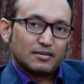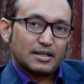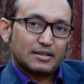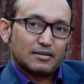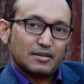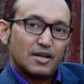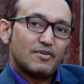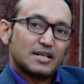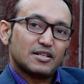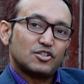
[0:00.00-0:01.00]
that
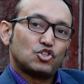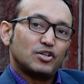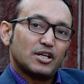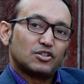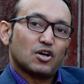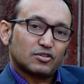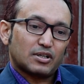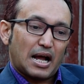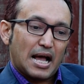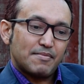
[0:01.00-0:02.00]
even as a junior
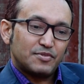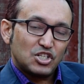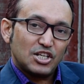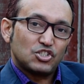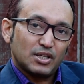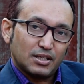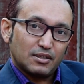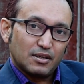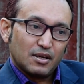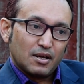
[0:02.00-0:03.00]
doctor, I'm teaching
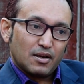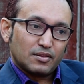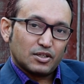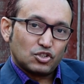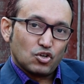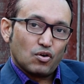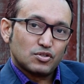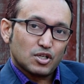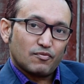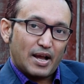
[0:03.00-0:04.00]
the
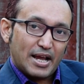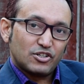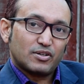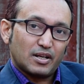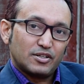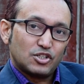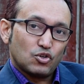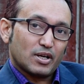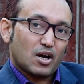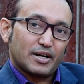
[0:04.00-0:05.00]
dose of adrenaline
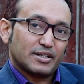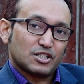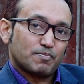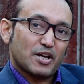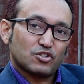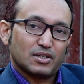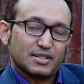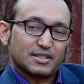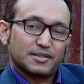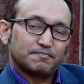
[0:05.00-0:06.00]
to a cardiac
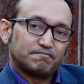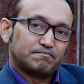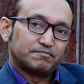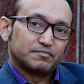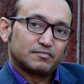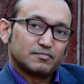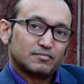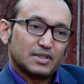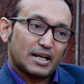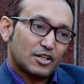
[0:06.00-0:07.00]
specialist.
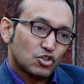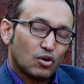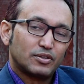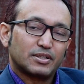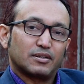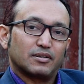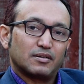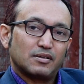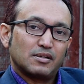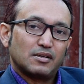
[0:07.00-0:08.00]
And I told her,
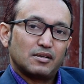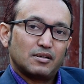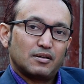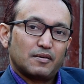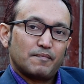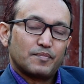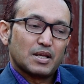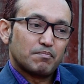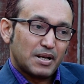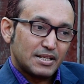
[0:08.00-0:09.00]

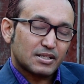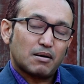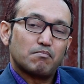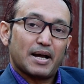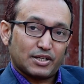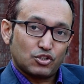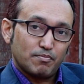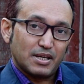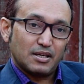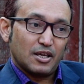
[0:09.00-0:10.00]
please come back to
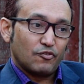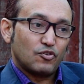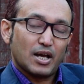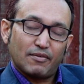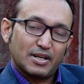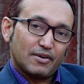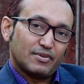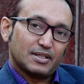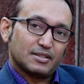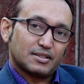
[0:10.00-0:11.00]
me if you have an
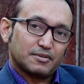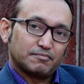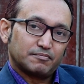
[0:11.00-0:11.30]
evidence.